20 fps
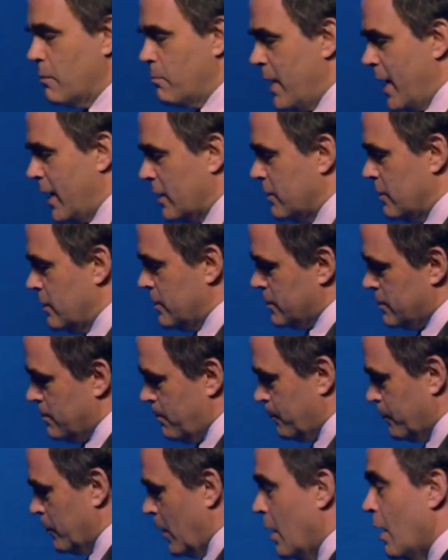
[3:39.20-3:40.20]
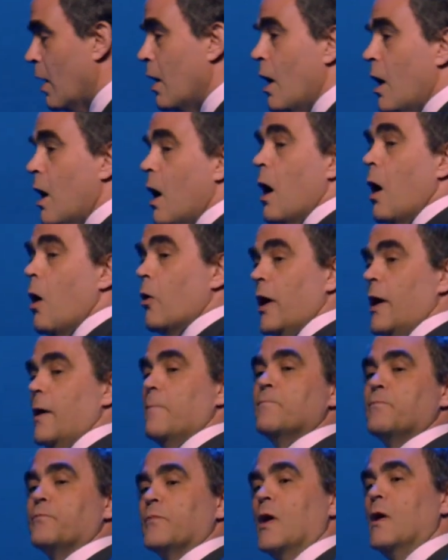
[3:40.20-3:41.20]
back to this. Okay,
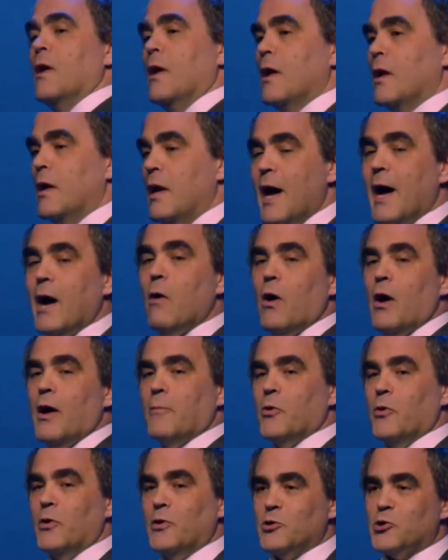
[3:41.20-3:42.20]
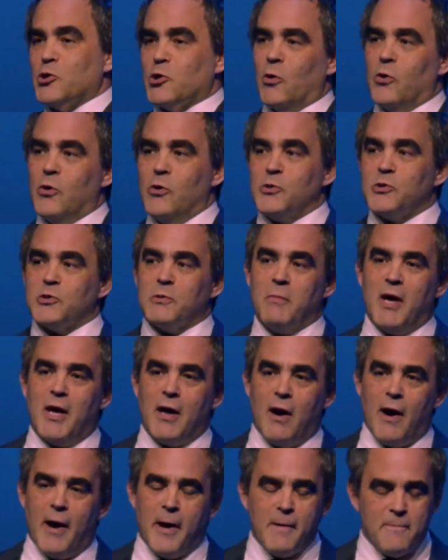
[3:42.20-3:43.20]
now I'm going to show you some
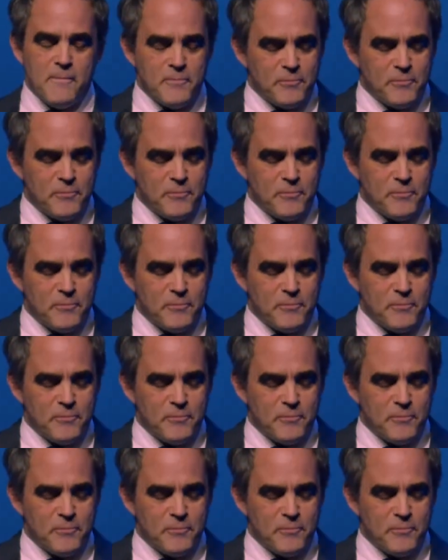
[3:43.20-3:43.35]
AI,